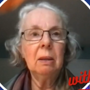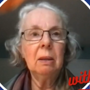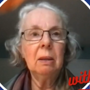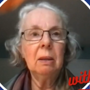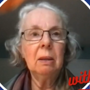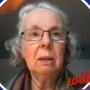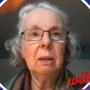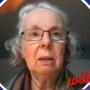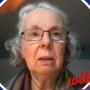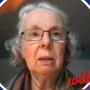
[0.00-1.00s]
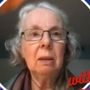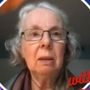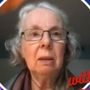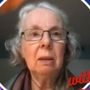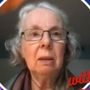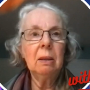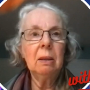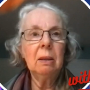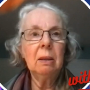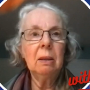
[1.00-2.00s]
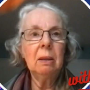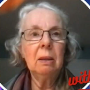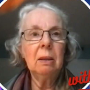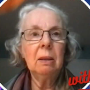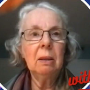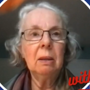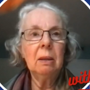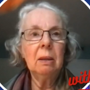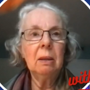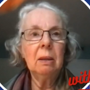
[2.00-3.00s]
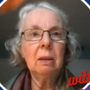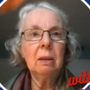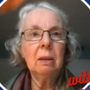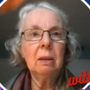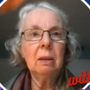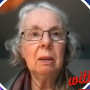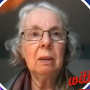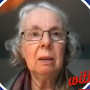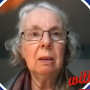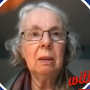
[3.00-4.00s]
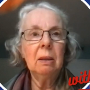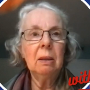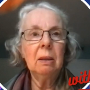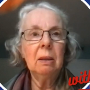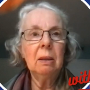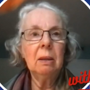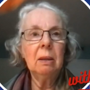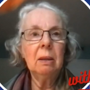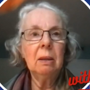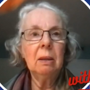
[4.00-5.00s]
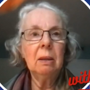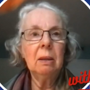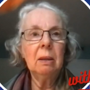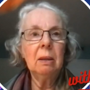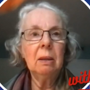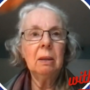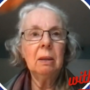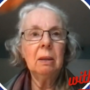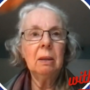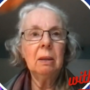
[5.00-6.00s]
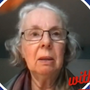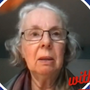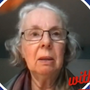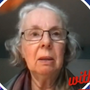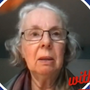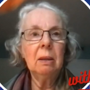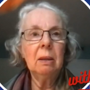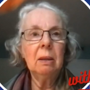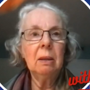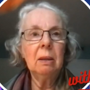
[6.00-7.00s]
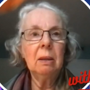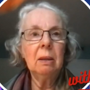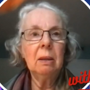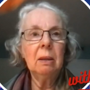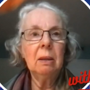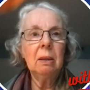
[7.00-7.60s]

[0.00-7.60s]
(no lip movement)